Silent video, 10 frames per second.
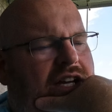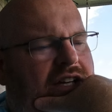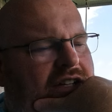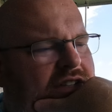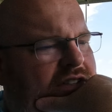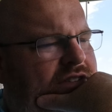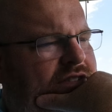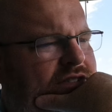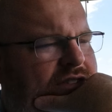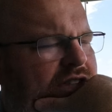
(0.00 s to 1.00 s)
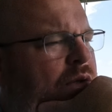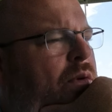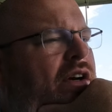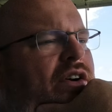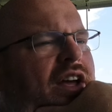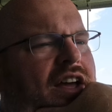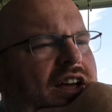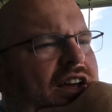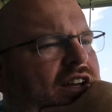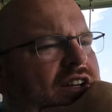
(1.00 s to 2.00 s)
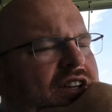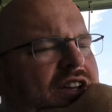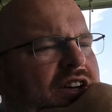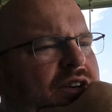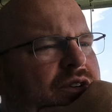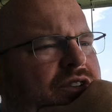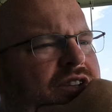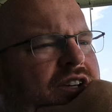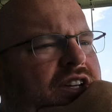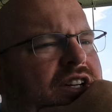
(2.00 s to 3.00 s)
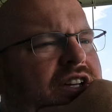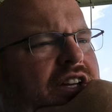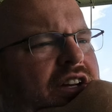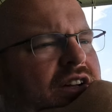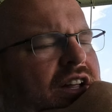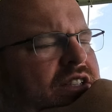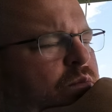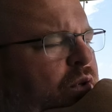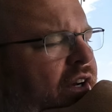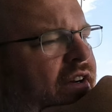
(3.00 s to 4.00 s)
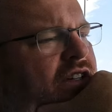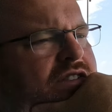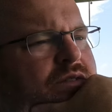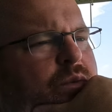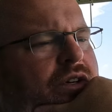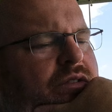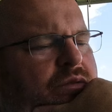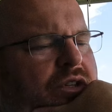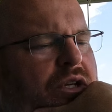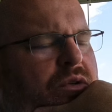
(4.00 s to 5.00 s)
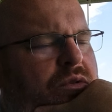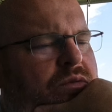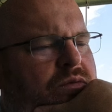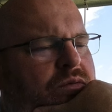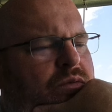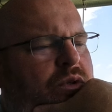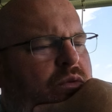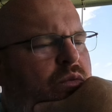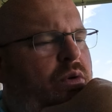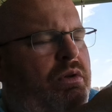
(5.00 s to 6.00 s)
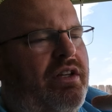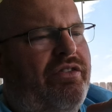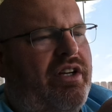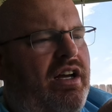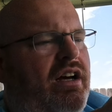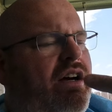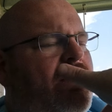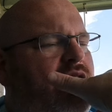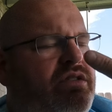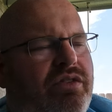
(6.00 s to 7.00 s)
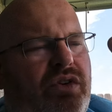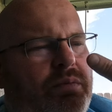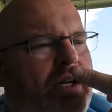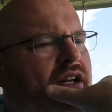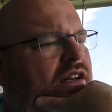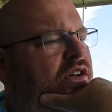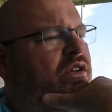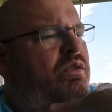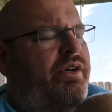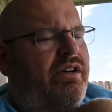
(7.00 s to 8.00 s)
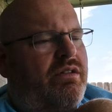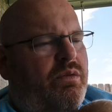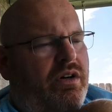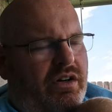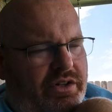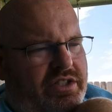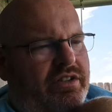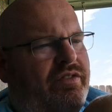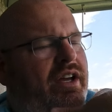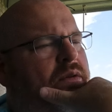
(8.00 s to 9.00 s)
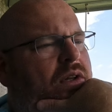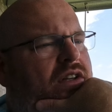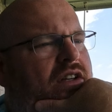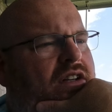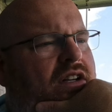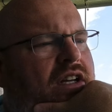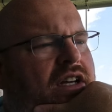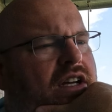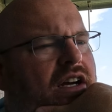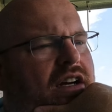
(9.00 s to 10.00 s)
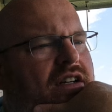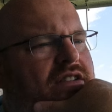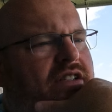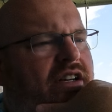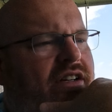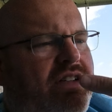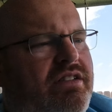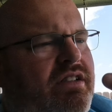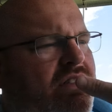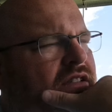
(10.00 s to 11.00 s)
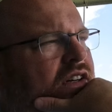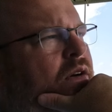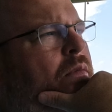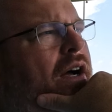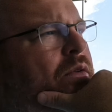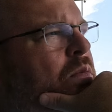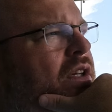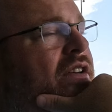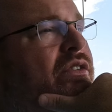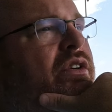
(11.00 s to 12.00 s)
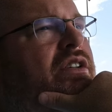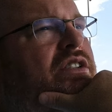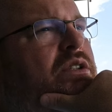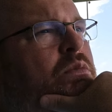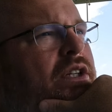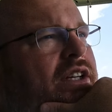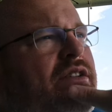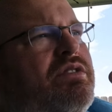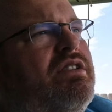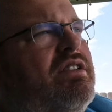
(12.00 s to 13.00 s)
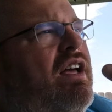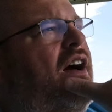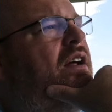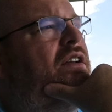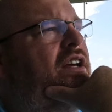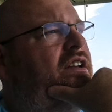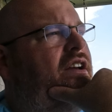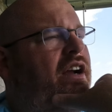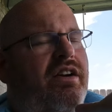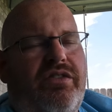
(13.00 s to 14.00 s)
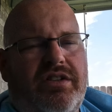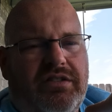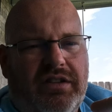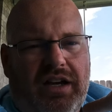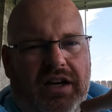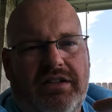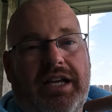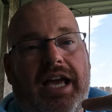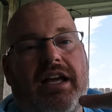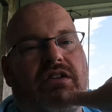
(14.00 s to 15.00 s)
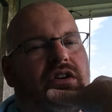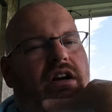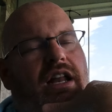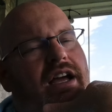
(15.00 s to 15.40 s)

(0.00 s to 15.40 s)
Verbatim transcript: and it's going to be okay. You know, and, you know, lots of prayers, and we you know we we believe in God. Those of you who may not know, we are we're a Christian family and uh, Sarah is a, a Bible believer and she believes in God taking care of us and God's hand on our